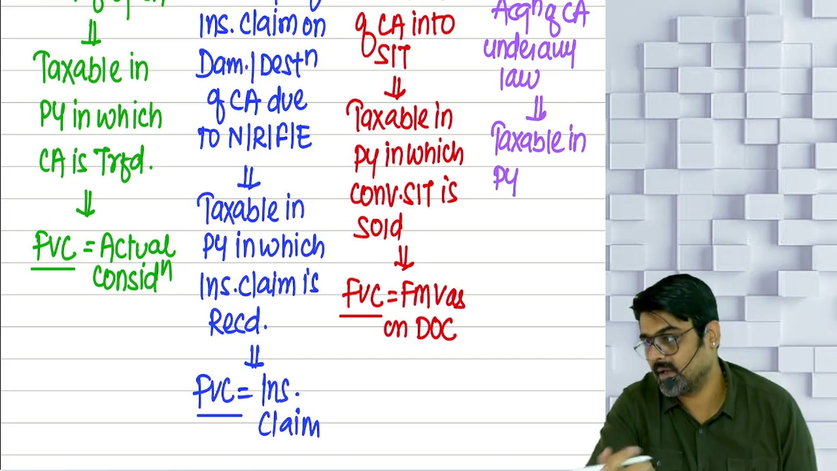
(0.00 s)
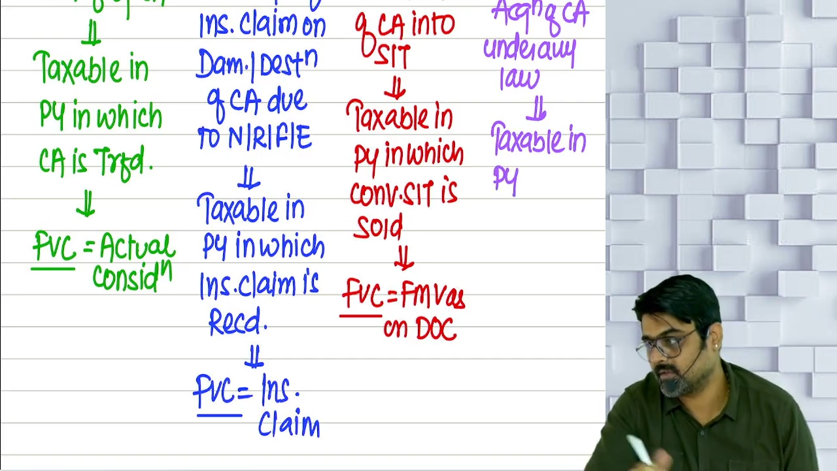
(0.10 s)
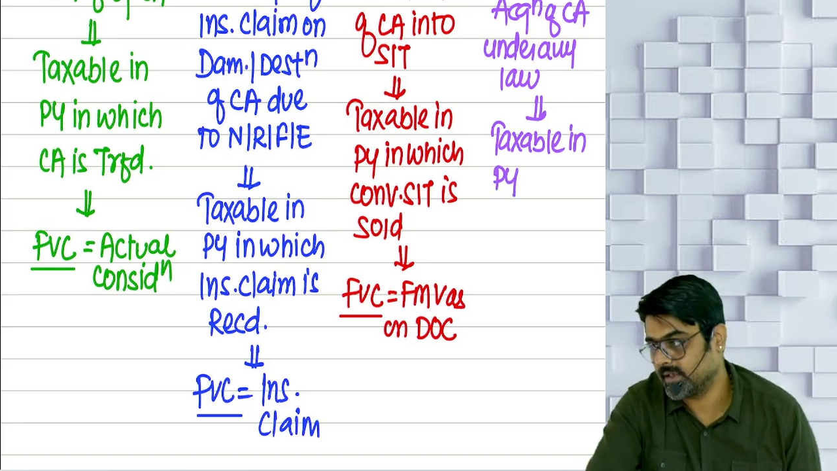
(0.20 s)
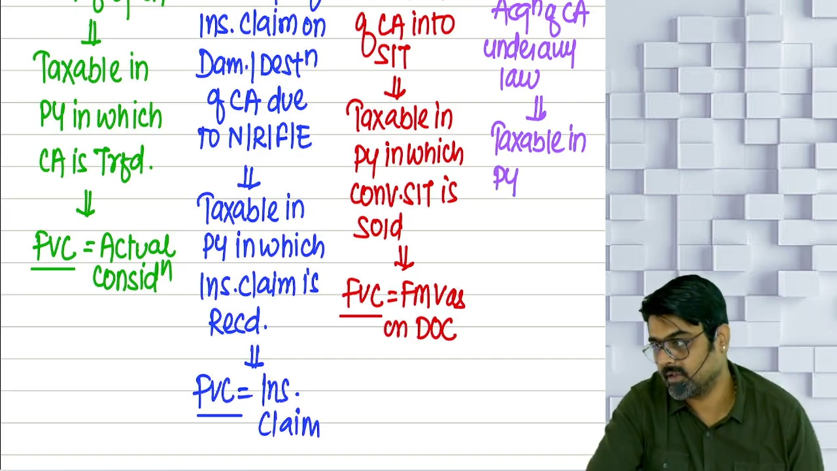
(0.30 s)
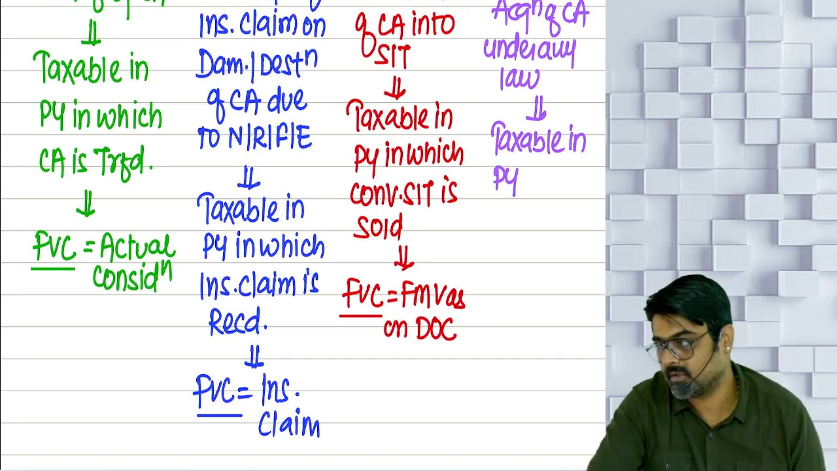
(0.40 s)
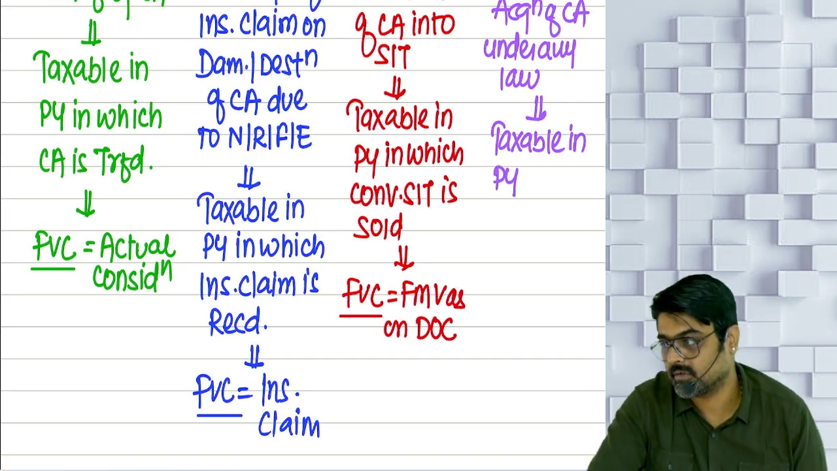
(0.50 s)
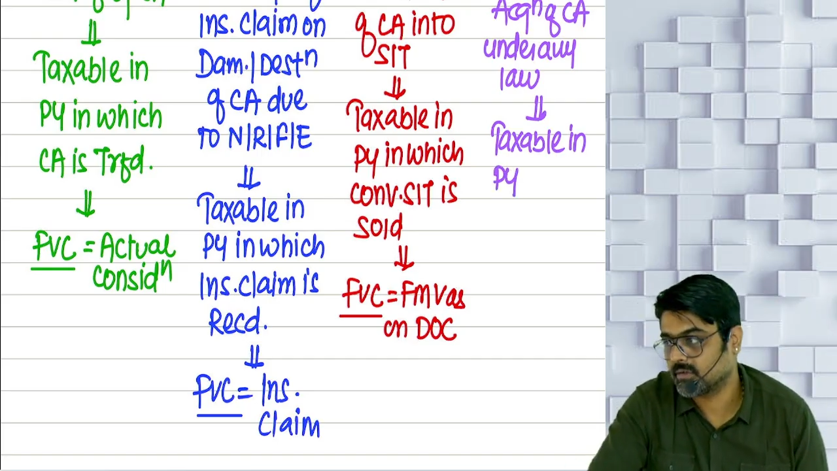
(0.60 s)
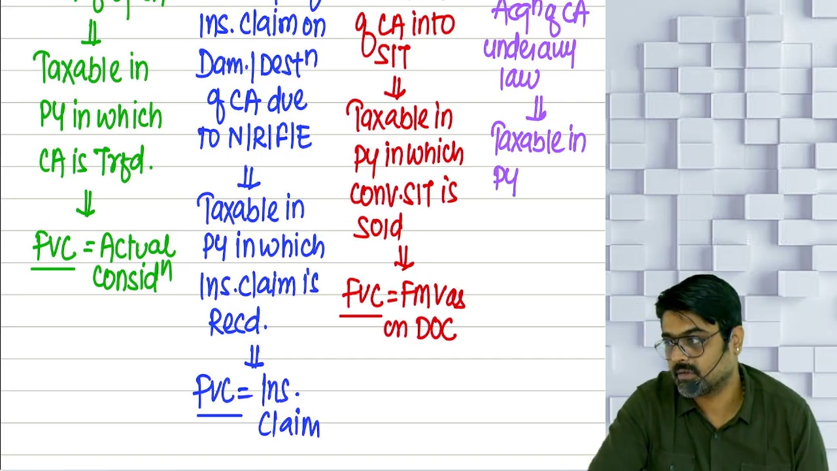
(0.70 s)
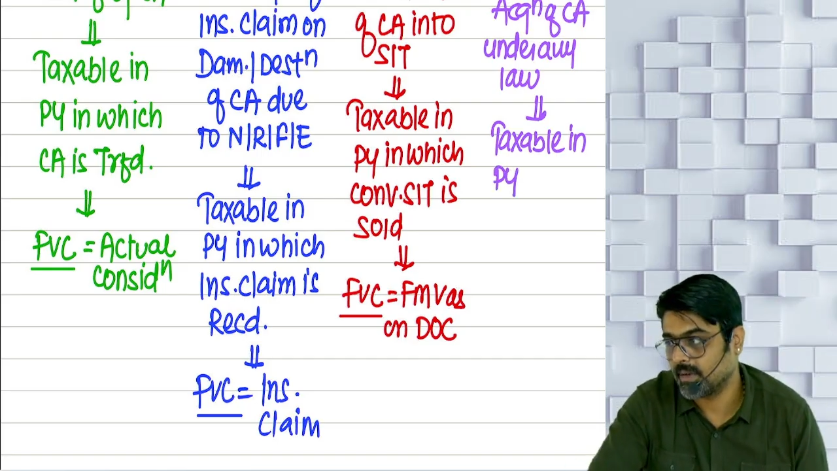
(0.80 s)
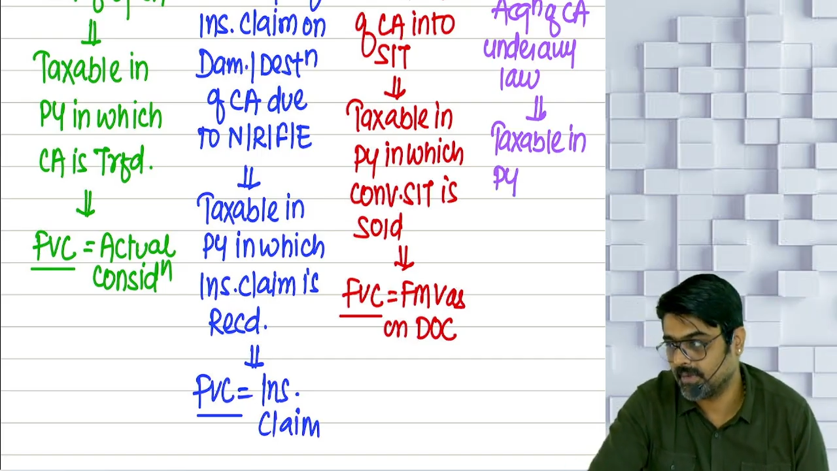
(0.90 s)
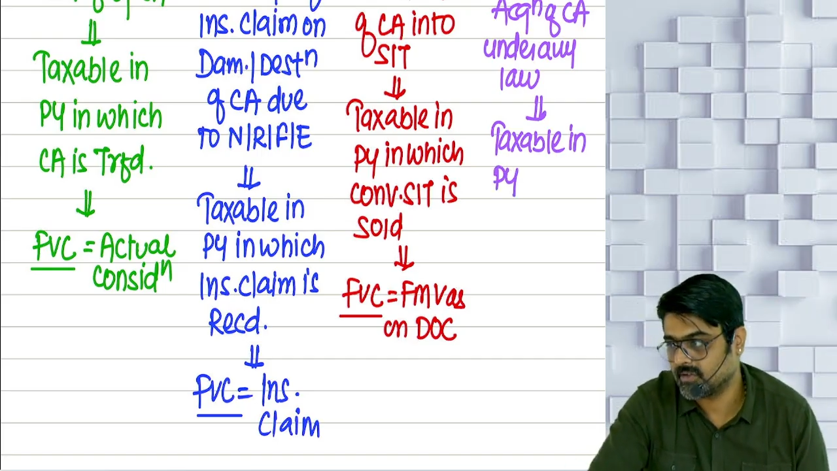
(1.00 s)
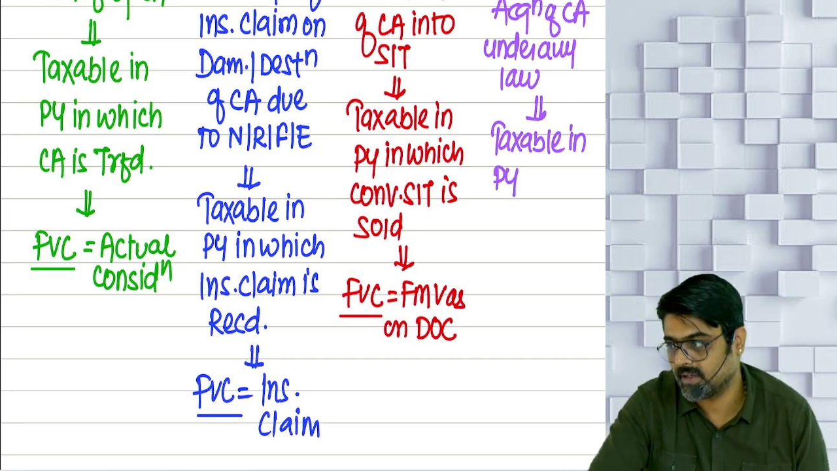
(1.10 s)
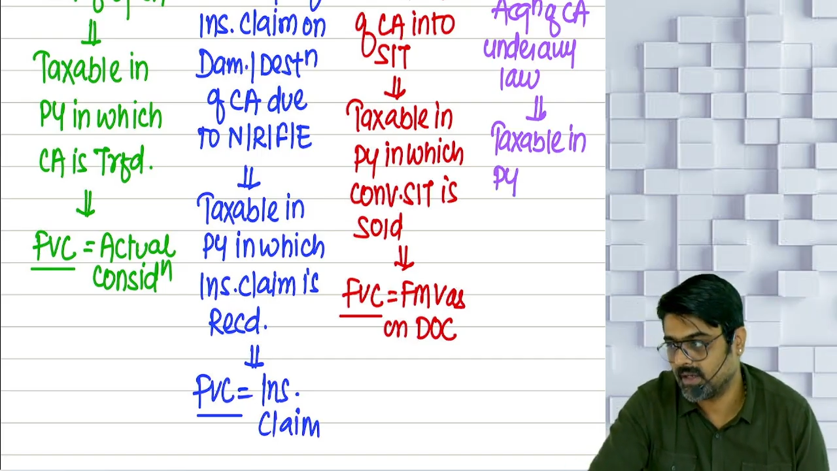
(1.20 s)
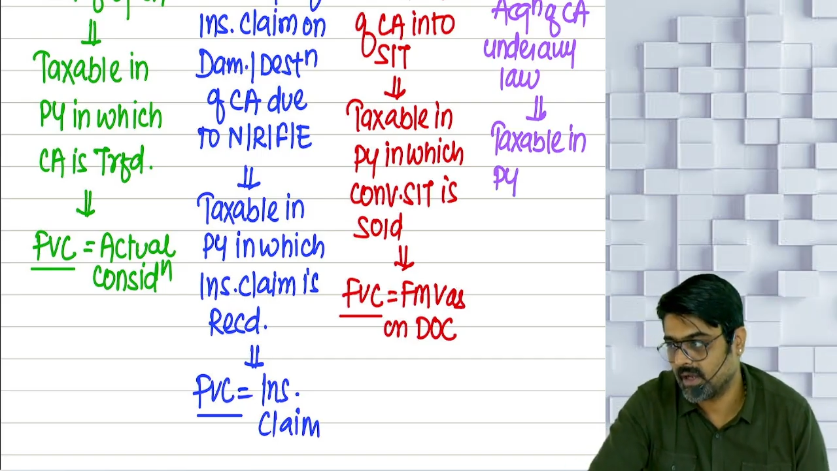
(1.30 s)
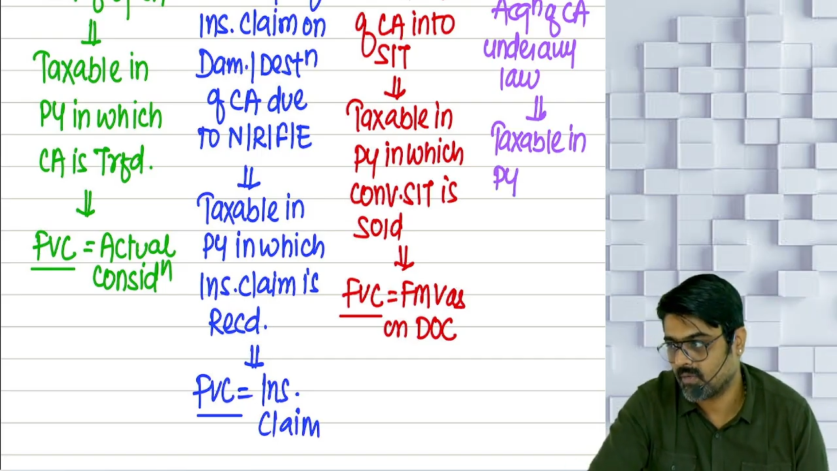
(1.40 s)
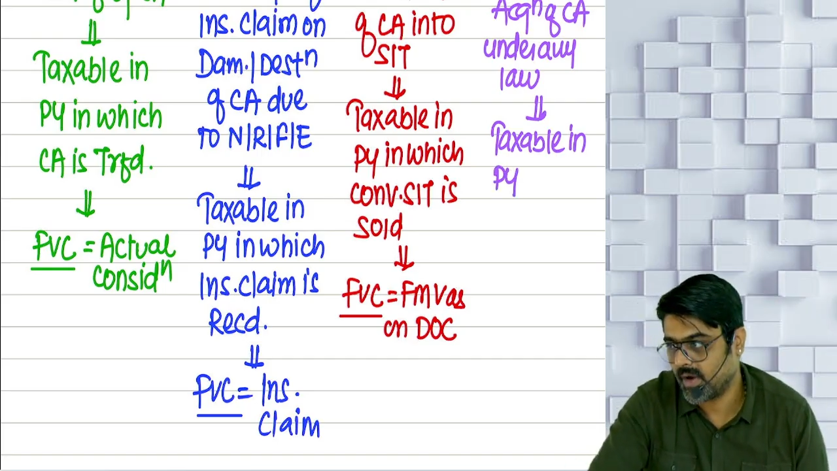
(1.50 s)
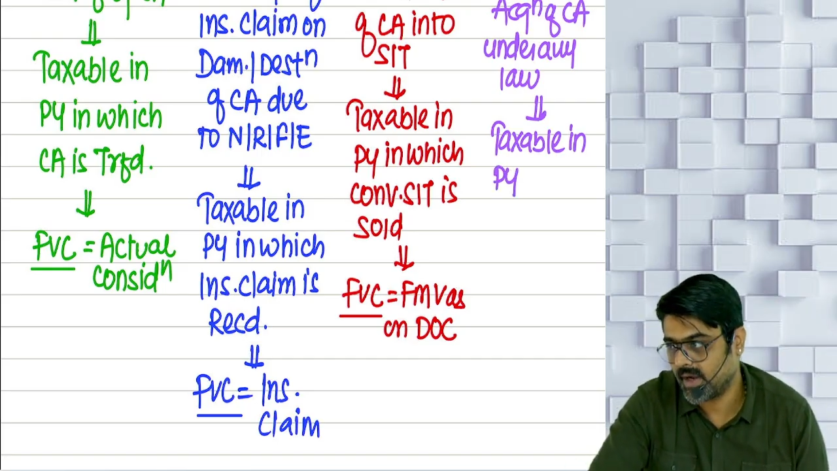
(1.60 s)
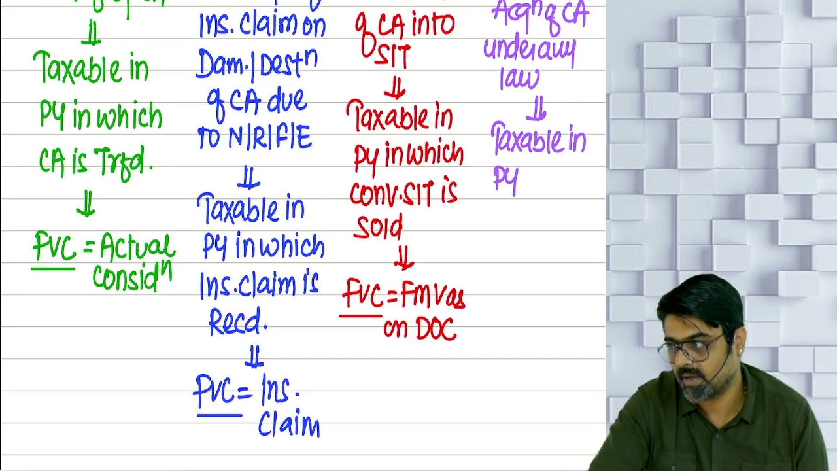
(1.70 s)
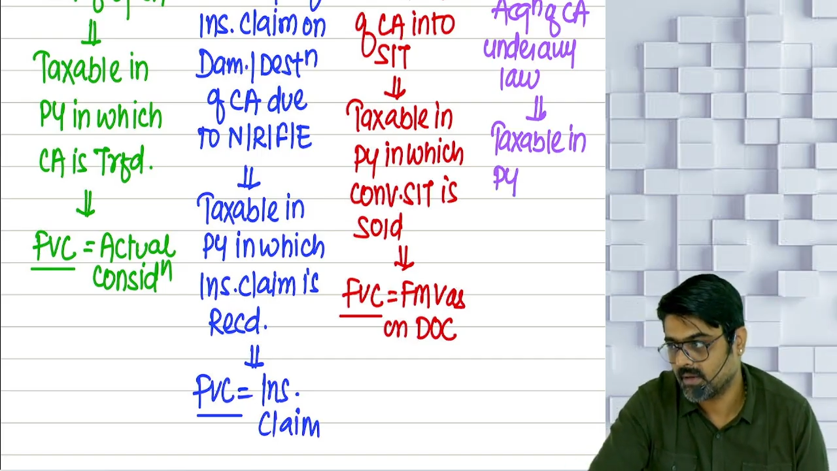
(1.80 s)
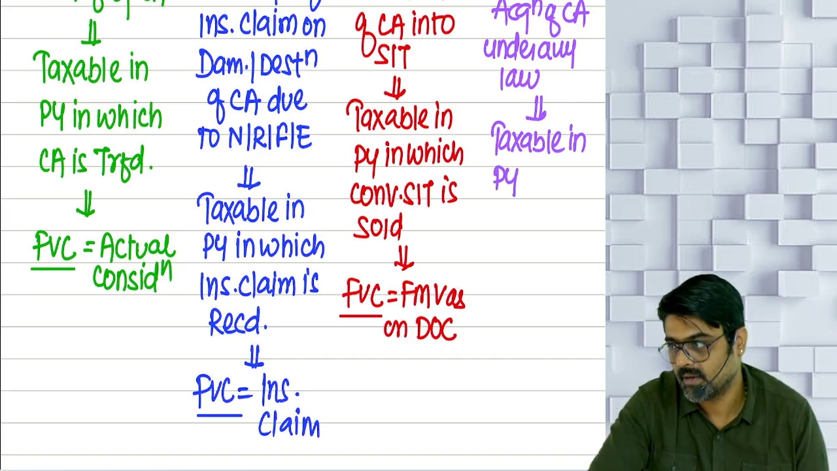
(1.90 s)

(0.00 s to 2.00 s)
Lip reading: asset is compulsorily acquired?